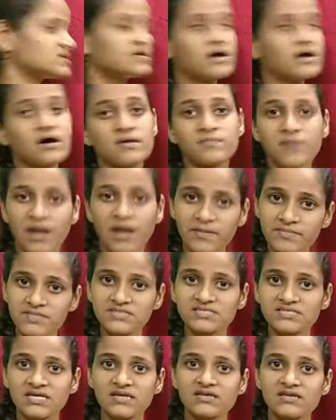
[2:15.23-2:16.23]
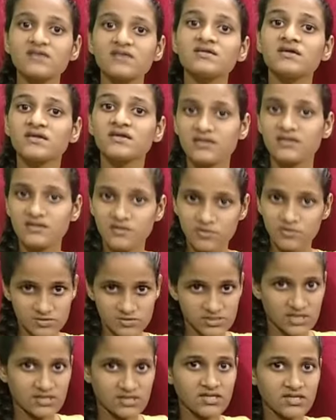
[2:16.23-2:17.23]
a primary sector, it includes
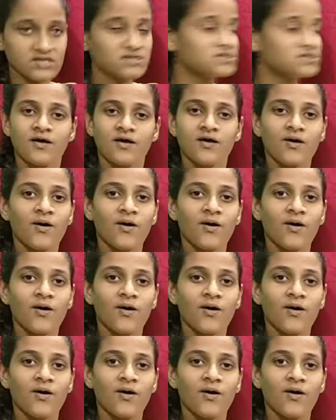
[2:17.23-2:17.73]
agriculture.